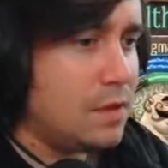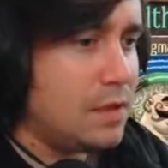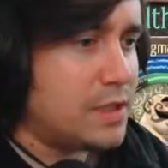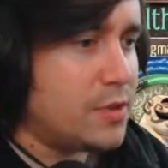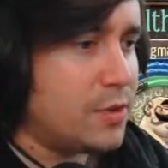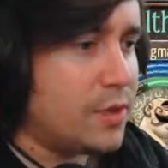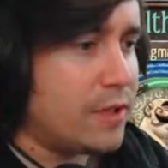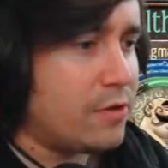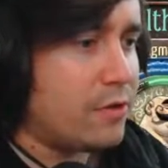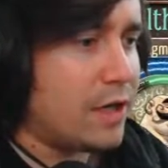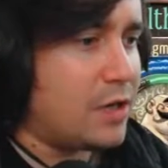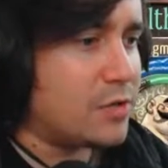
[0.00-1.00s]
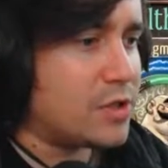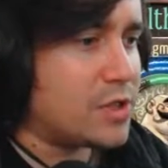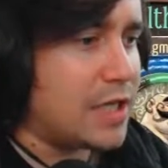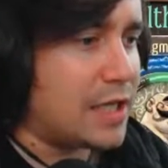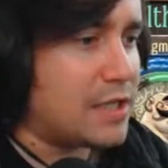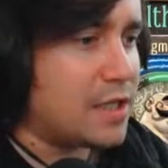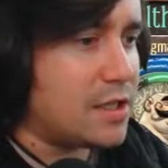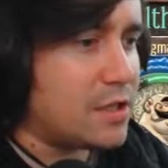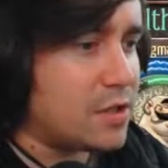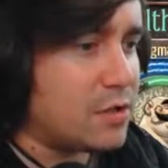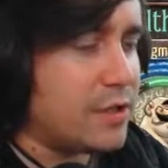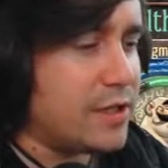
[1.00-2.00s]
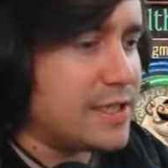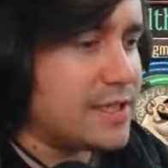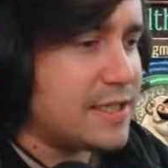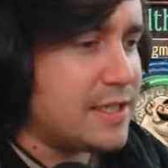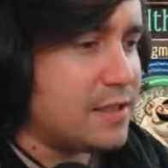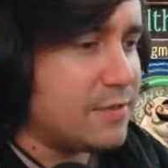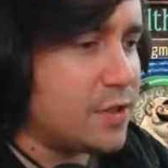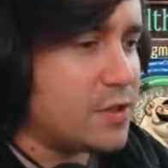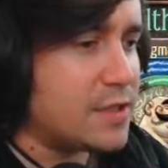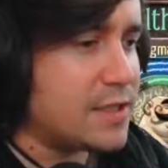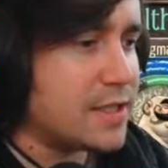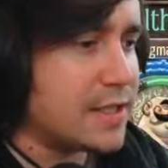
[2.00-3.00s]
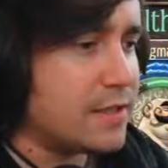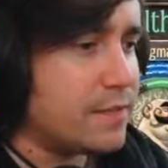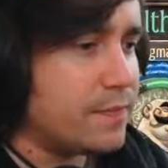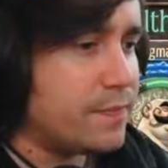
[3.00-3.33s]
Let's do a ground shatter to decrease the devotions again.